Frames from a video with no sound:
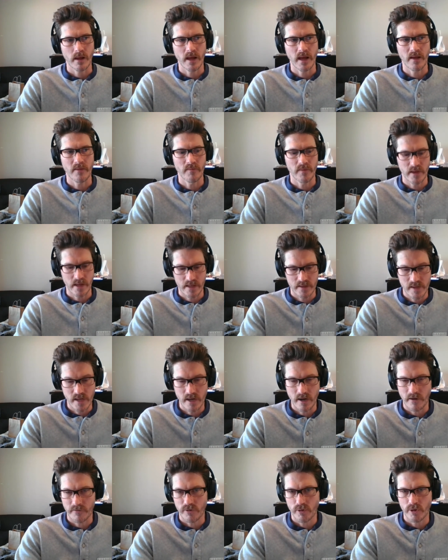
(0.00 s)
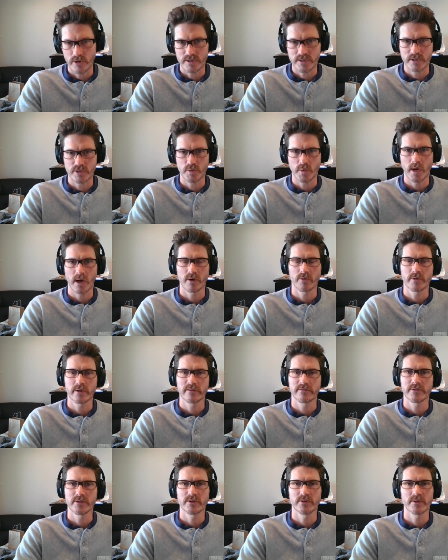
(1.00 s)
and and then of course as well
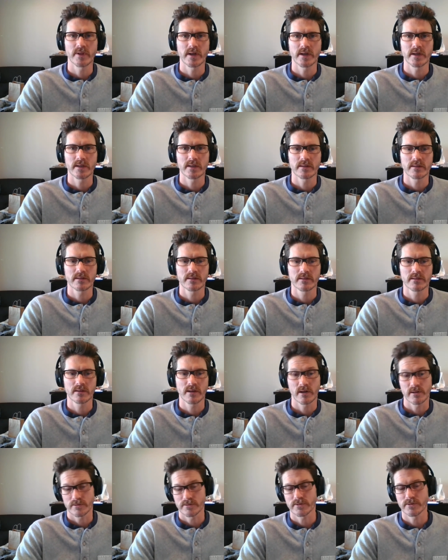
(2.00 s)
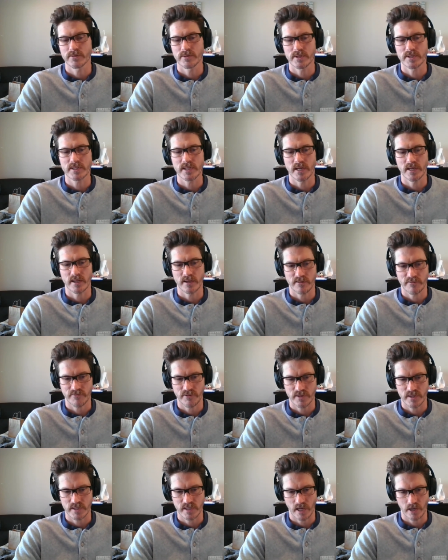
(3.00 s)
review the or do the study
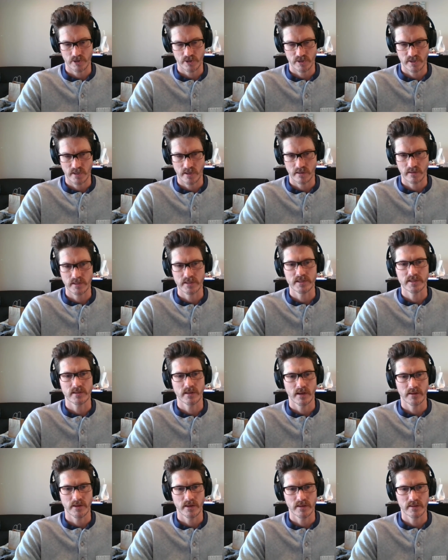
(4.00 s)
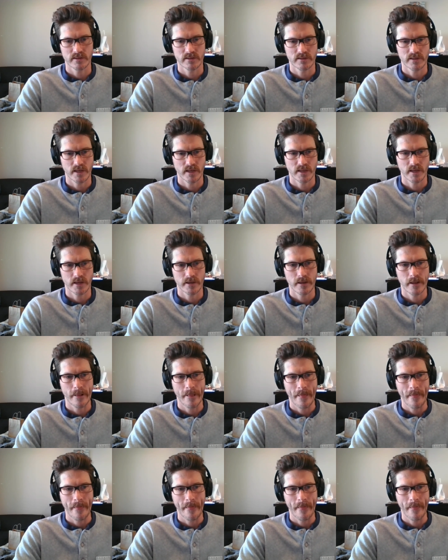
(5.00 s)
for the sections that are listed on the study guide.